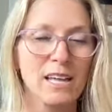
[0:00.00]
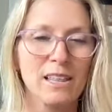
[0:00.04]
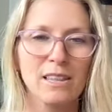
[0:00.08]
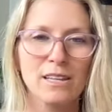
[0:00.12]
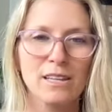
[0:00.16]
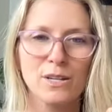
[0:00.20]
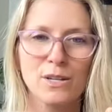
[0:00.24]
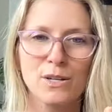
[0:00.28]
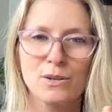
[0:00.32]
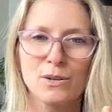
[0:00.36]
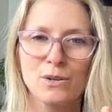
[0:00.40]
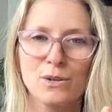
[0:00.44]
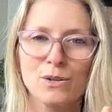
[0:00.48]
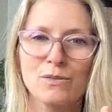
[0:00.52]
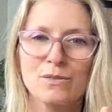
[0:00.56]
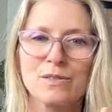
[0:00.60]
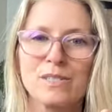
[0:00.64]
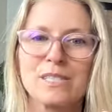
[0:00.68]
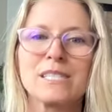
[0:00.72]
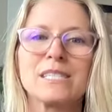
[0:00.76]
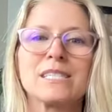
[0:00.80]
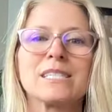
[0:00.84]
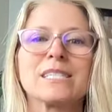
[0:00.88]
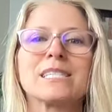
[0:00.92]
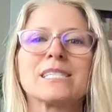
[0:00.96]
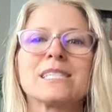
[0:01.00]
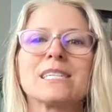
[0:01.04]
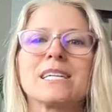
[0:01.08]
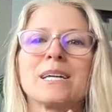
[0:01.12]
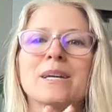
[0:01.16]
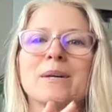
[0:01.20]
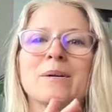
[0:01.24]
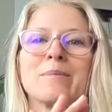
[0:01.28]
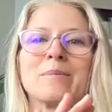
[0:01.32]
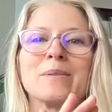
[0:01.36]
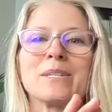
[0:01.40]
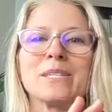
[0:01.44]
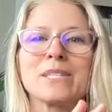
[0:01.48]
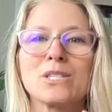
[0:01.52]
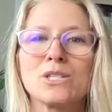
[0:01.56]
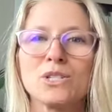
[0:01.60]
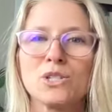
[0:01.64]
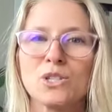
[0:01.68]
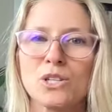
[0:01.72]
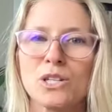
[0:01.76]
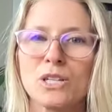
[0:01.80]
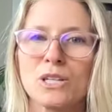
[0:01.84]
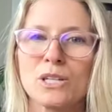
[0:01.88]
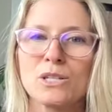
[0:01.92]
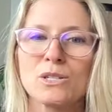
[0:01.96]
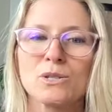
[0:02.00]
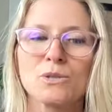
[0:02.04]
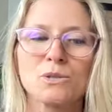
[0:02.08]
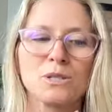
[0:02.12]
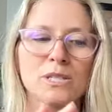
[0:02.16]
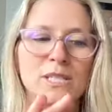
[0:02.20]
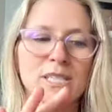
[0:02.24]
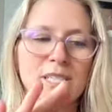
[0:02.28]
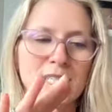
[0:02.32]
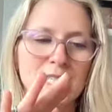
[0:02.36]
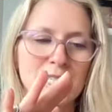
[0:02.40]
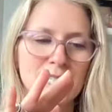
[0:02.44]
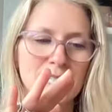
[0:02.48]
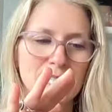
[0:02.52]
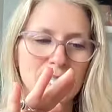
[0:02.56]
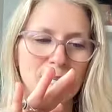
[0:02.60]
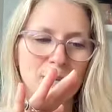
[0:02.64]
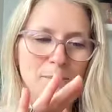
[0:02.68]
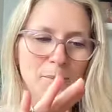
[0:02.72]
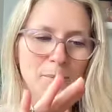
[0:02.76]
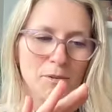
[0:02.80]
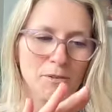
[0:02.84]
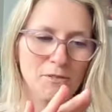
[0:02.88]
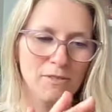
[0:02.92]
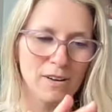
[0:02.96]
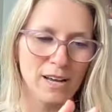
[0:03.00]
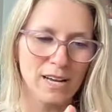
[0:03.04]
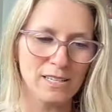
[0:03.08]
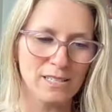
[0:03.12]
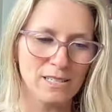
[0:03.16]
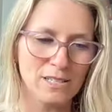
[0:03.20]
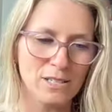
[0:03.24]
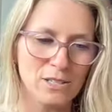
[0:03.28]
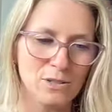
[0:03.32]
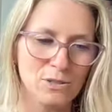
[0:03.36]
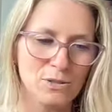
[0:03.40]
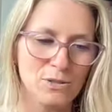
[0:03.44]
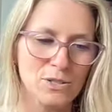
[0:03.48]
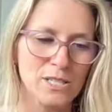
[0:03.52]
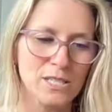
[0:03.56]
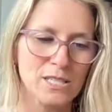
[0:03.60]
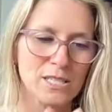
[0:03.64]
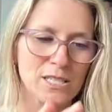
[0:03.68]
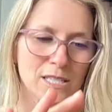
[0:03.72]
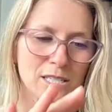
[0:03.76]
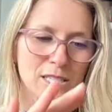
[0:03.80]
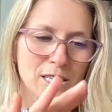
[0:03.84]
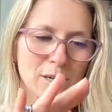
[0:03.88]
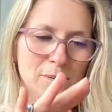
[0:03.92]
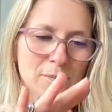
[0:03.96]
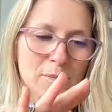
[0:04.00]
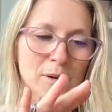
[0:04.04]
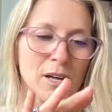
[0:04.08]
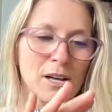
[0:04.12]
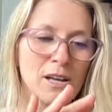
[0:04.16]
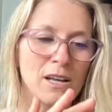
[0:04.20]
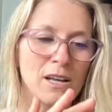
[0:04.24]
the nervous system, the circulatory system, the vascular system,